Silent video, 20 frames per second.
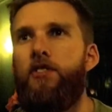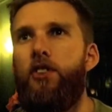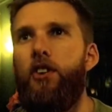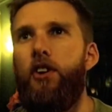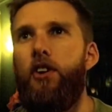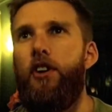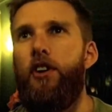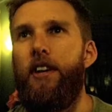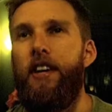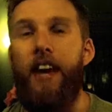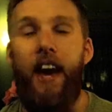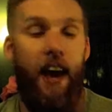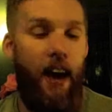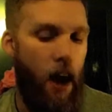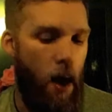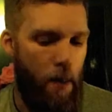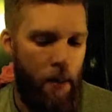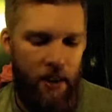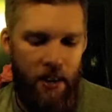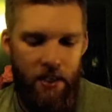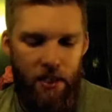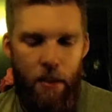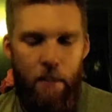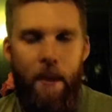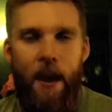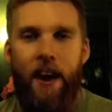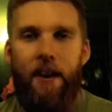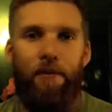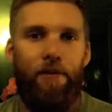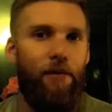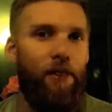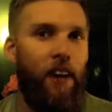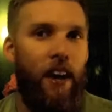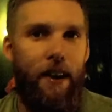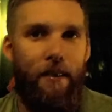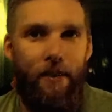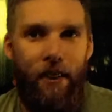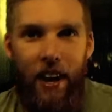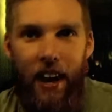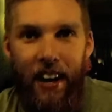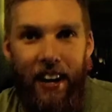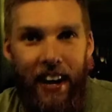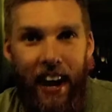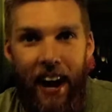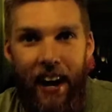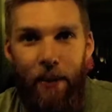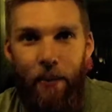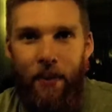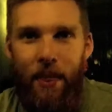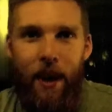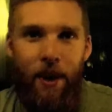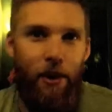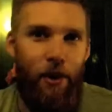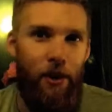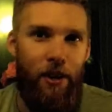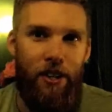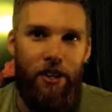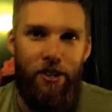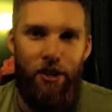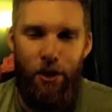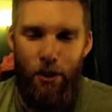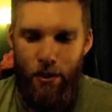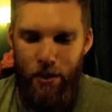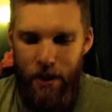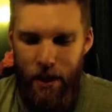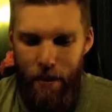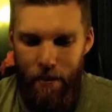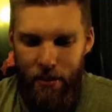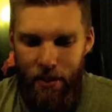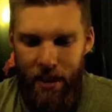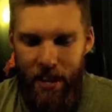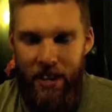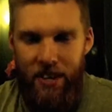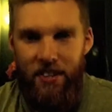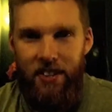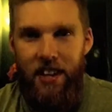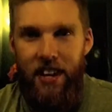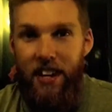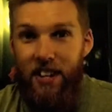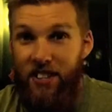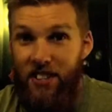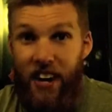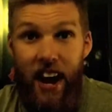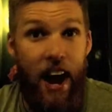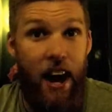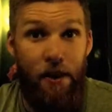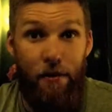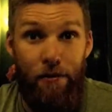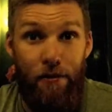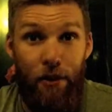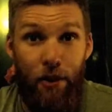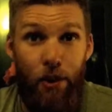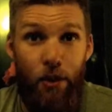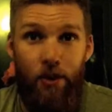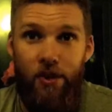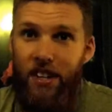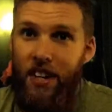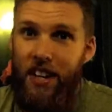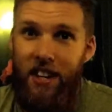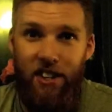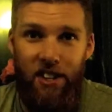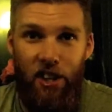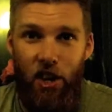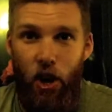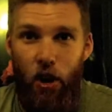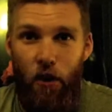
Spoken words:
So, yeah, I mean, the main flavour, again, without going into too depth, is it's dark fruits, it's